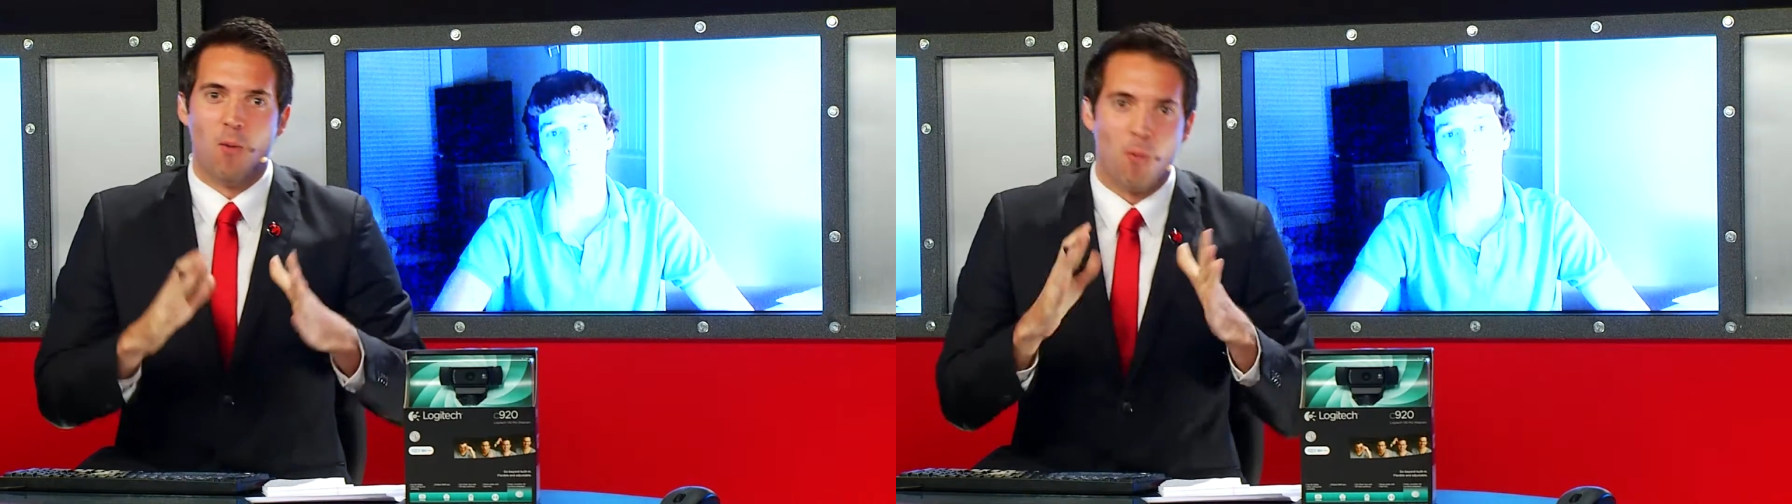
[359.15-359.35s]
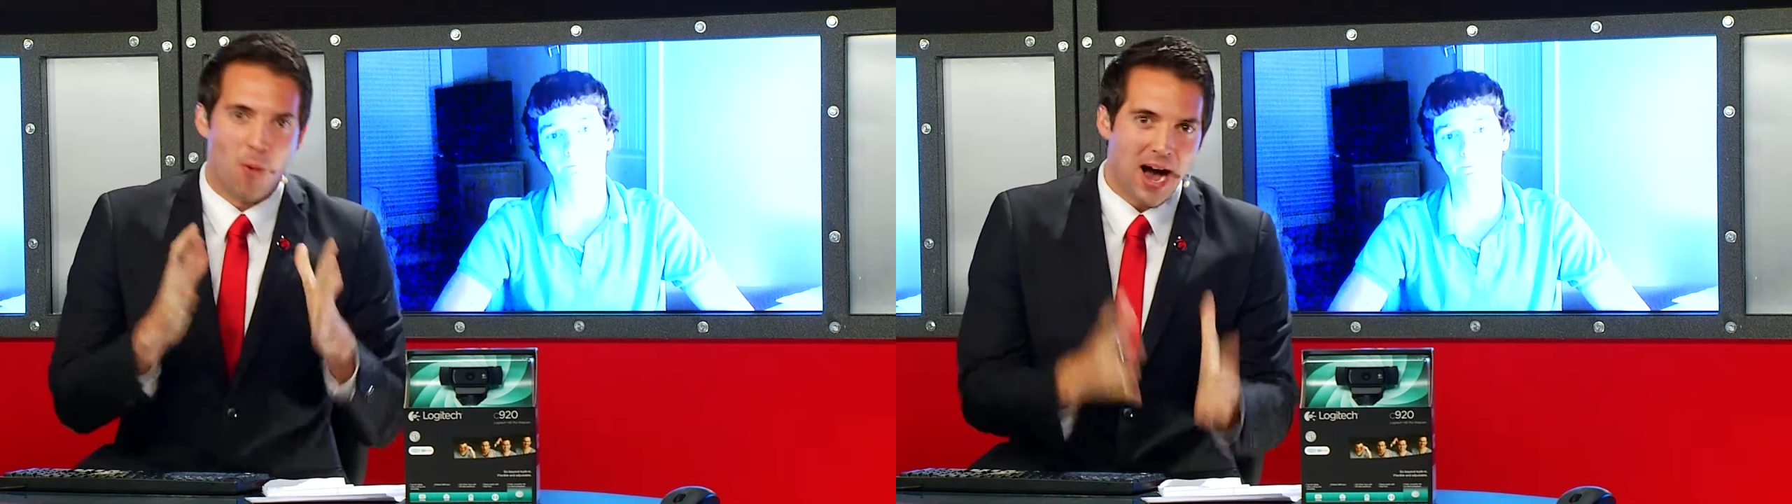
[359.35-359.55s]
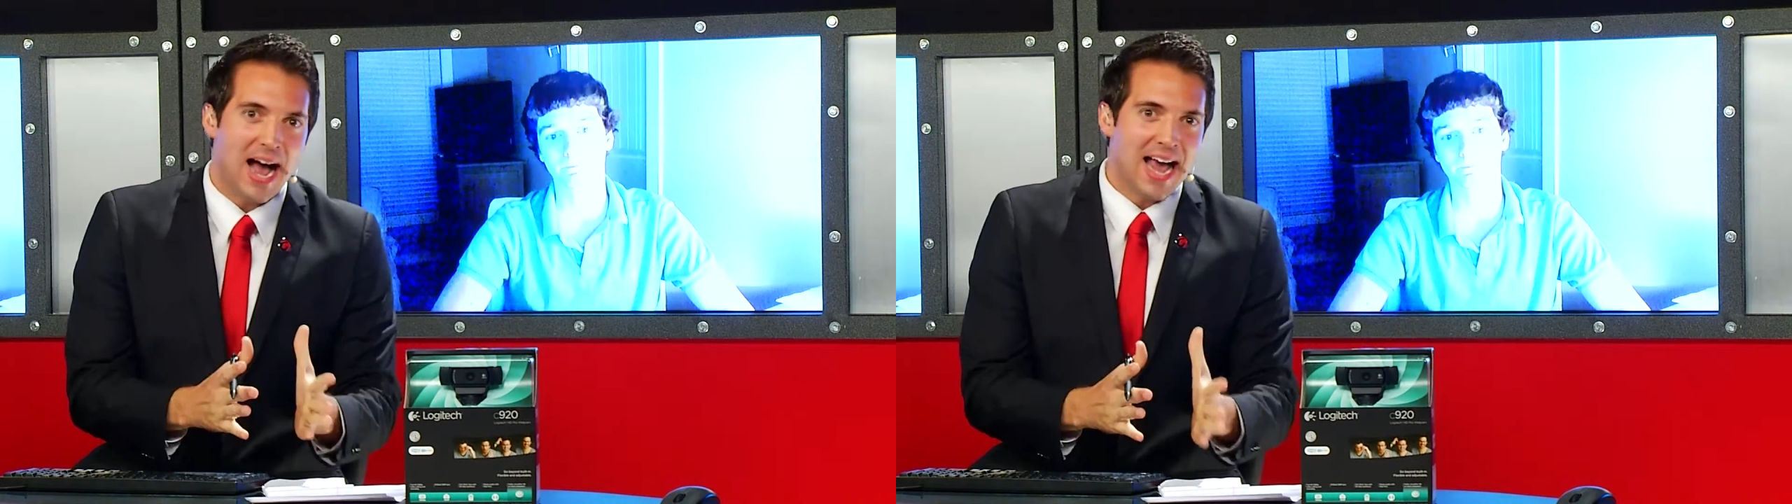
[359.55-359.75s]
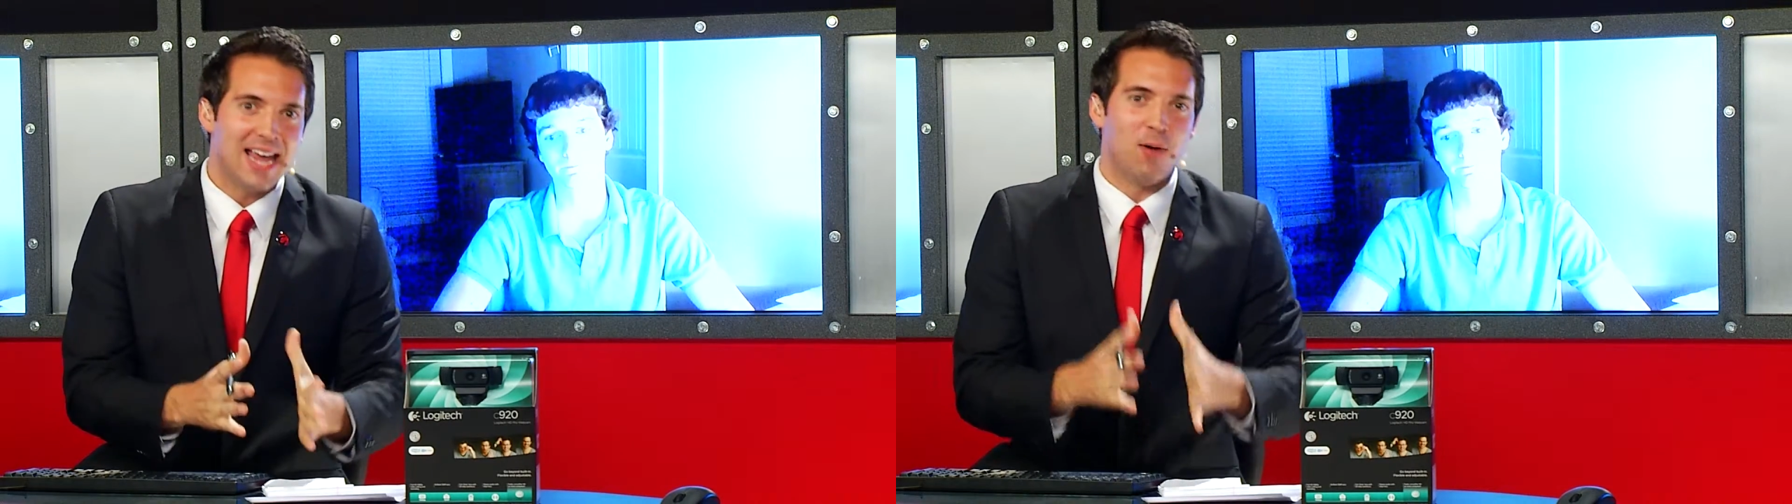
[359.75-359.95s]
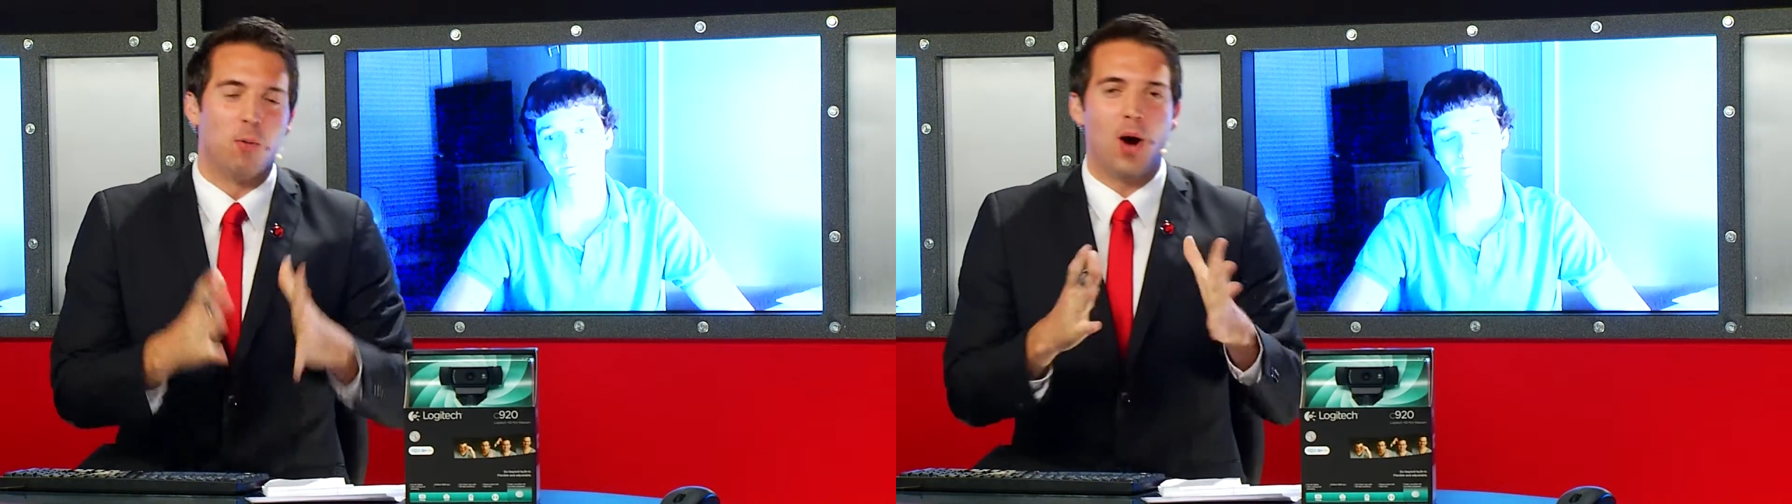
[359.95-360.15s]

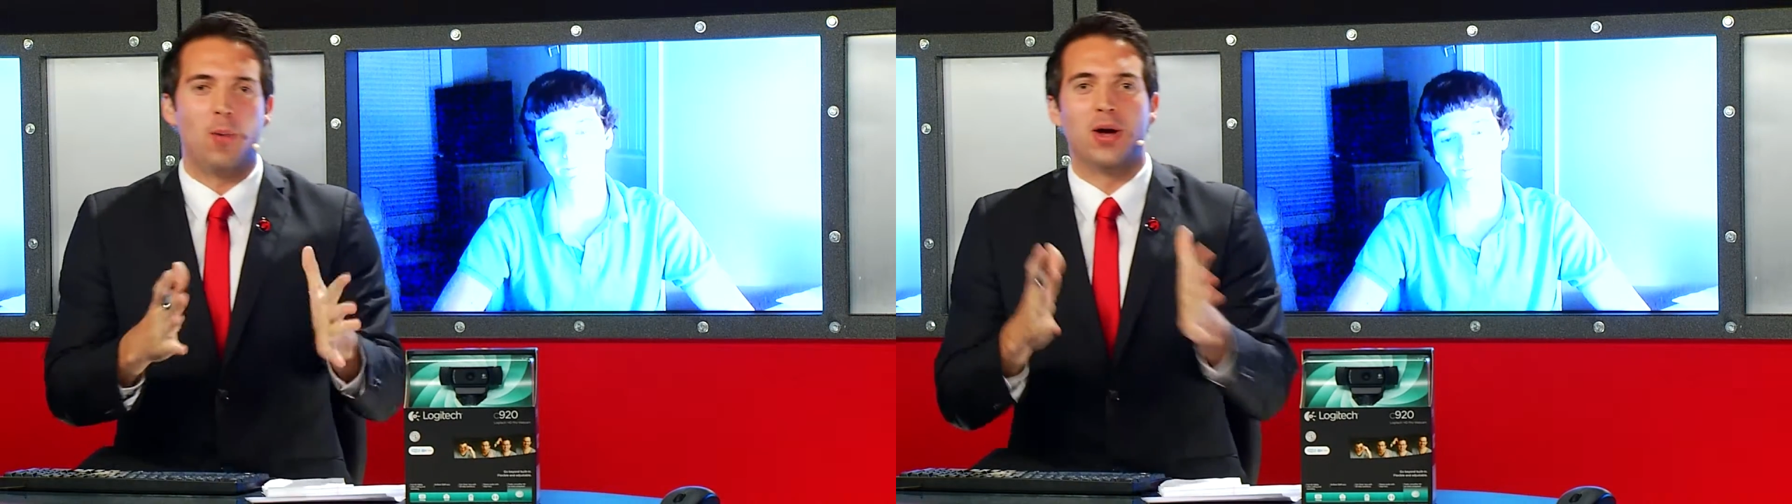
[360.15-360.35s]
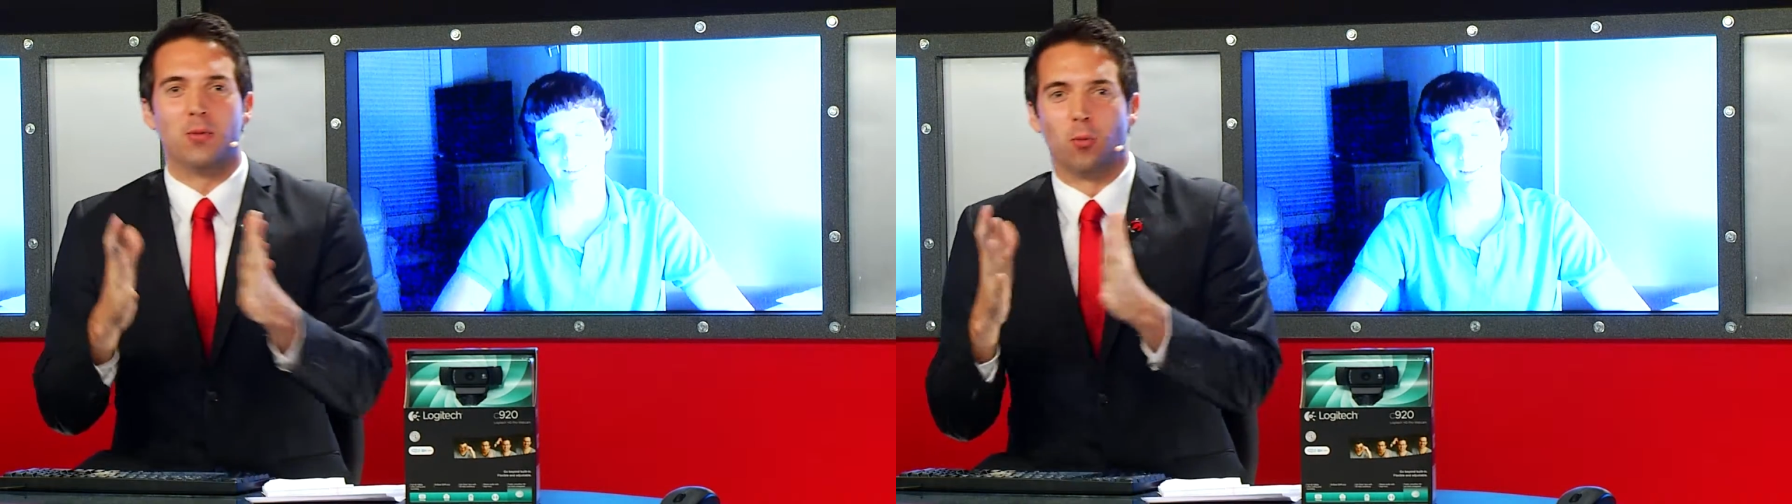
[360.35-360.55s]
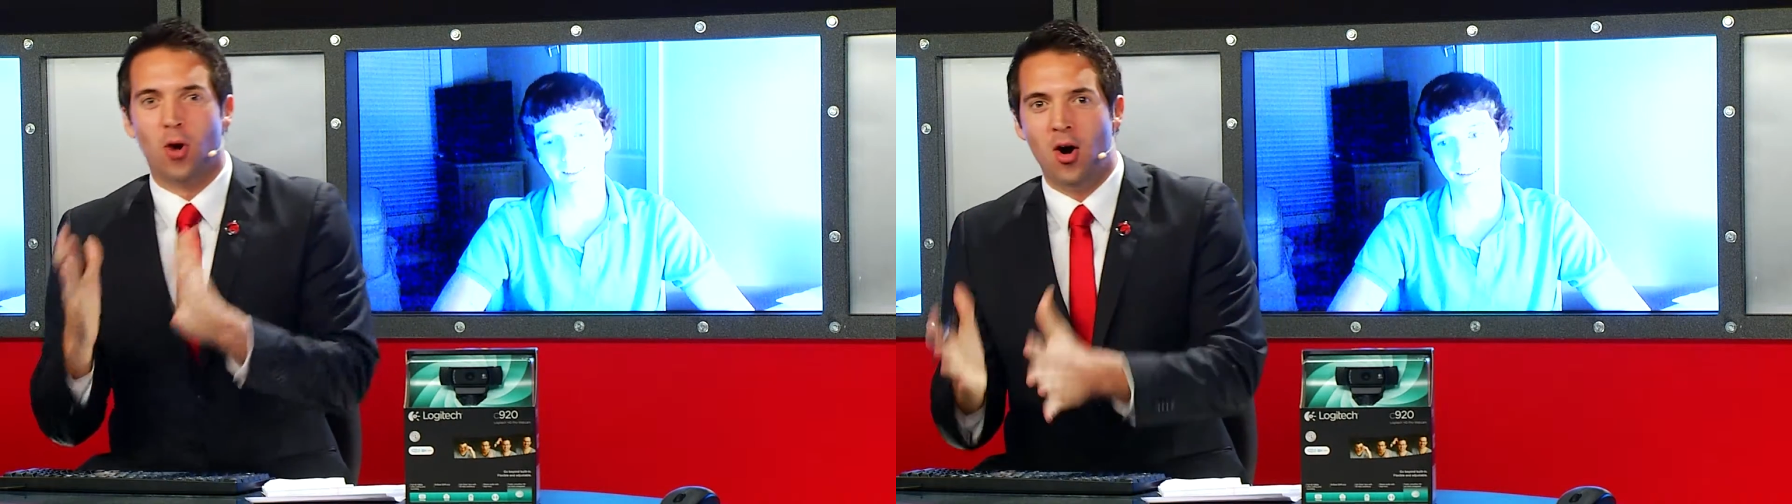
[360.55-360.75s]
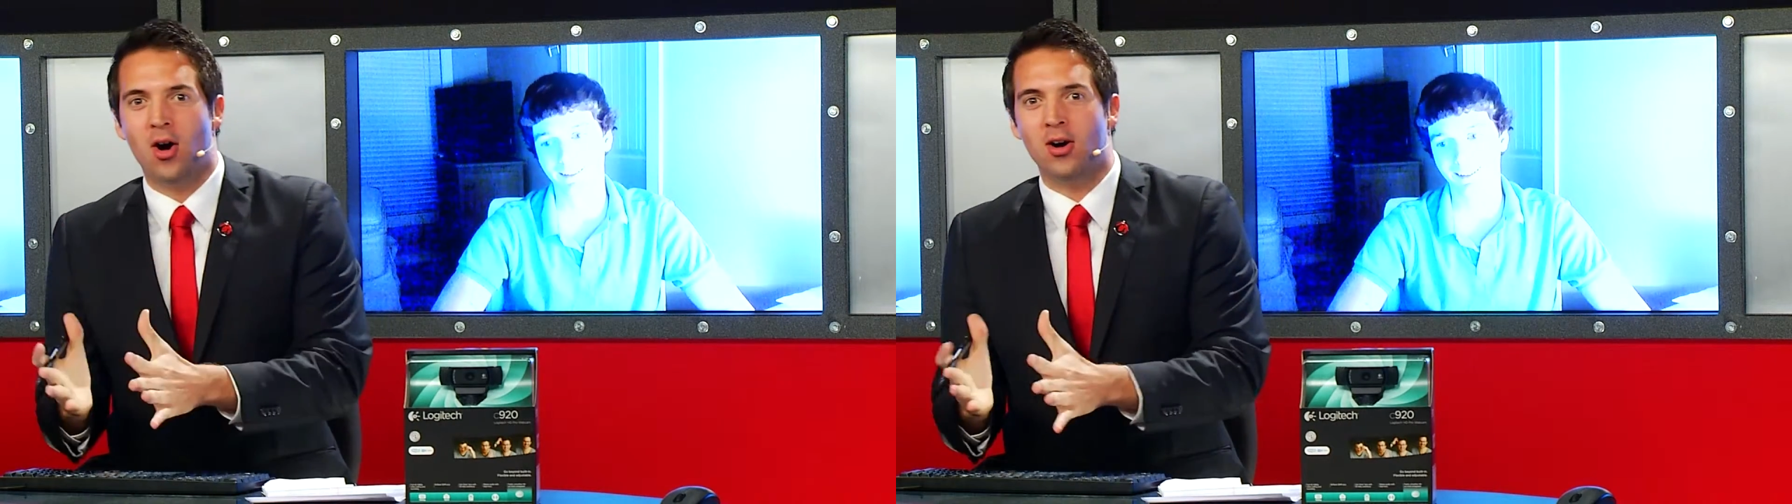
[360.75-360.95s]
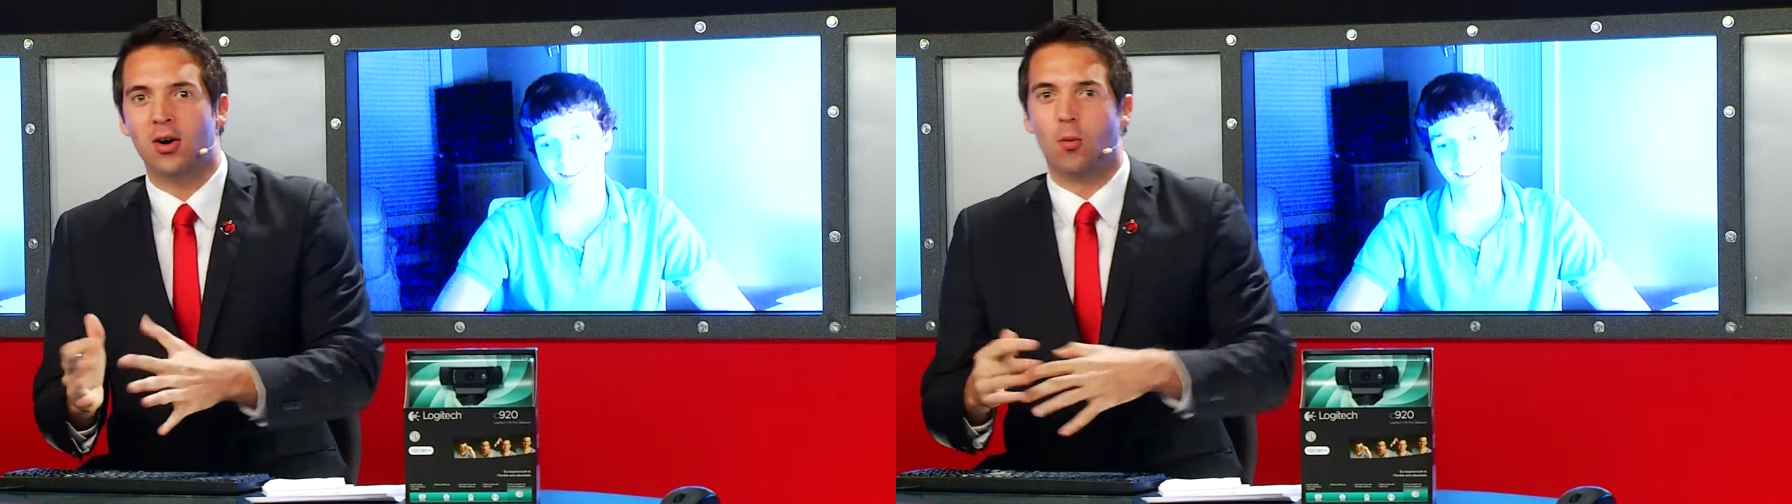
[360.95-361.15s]
Why? What went wrong?